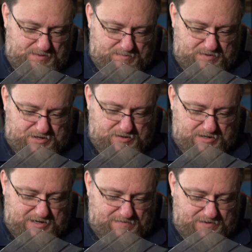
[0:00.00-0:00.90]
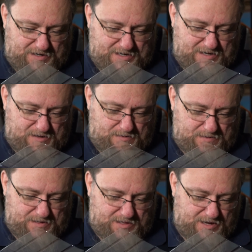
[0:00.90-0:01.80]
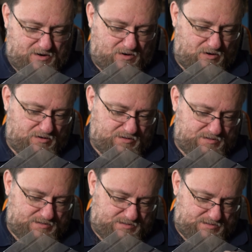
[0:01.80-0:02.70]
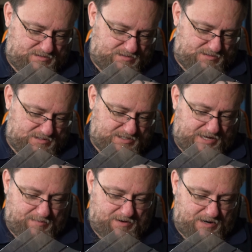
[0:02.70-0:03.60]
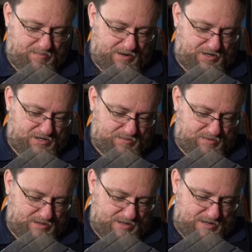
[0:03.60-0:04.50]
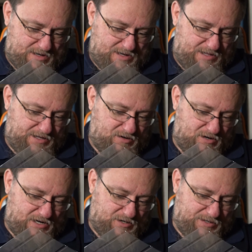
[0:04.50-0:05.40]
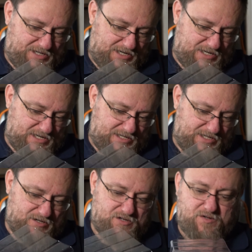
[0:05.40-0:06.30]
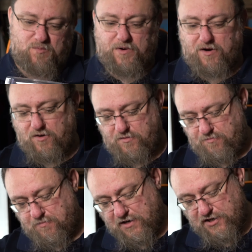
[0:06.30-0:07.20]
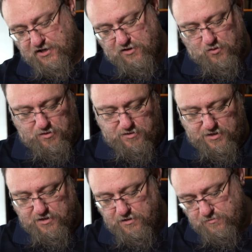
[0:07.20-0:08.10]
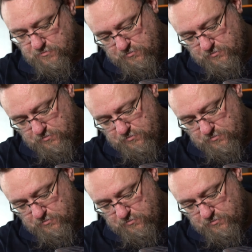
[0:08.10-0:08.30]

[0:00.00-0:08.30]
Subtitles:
But you can definitely tell that they are the same kind of paint job. These are not twisty ties. These are some weird bungee cord thing.